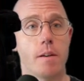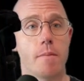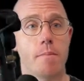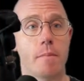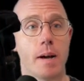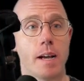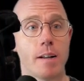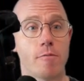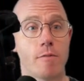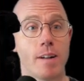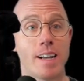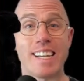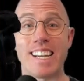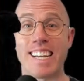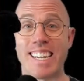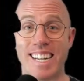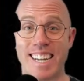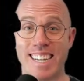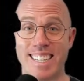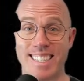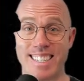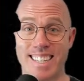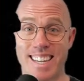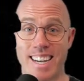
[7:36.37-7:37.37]
might
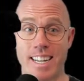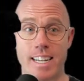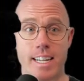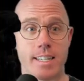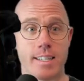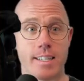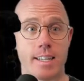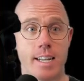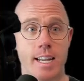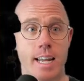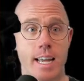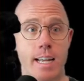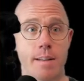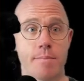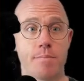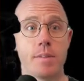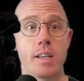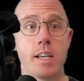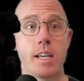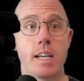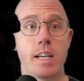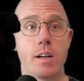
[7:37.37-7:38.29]
recognize that as the name.